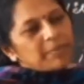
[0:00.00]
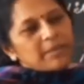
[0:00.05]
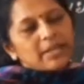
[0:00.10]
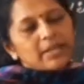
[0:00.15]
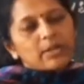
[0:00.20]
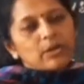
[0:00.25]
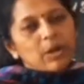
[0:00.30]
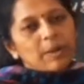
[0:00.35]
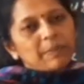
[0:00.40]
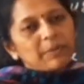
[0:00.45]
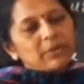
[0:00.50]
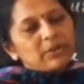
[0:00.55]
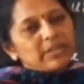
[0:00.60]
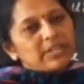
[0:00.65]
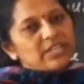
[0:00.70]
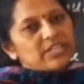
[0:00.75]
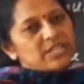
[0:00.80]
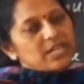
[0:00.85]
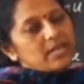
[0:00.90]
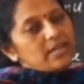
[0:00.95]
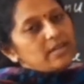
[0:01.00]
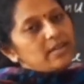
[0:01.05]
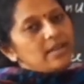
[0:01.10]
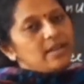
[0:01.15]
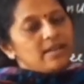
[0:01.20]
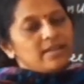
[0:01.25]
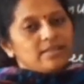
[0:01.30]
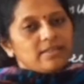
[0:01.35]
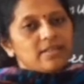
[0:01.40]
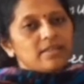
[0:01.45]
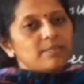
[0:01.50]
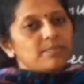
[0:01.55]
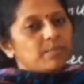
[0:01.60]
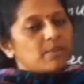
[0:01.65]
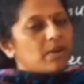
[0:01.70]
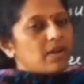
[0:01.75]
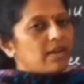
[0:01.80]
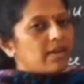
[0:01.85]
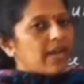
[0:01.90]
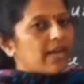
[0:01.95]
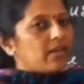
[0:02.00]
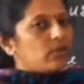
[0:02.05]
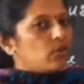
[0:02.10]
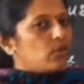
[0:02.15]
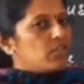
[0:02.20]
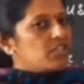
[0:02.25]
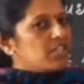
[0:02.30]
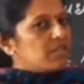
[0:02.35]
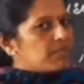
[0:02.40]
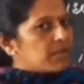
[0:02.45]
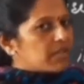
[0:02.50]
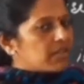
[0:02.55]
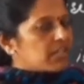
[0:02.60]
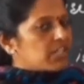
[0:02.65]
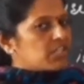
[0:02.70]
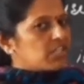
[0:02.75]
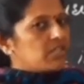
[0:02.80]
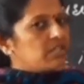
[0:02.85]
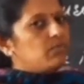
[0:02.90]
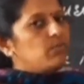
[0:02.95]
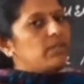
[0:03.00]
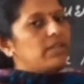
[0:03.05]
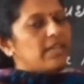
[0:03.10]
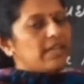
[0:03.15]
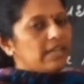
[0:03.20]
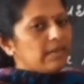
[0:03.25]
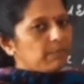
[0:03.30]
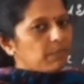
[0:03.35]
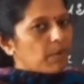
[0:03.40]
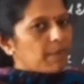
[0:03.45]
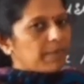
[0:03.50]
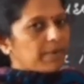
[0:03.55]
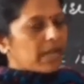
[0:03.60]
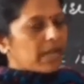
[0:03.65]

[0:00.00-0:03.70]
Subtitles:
of the crop rotation, the nitrogen fixation with the help of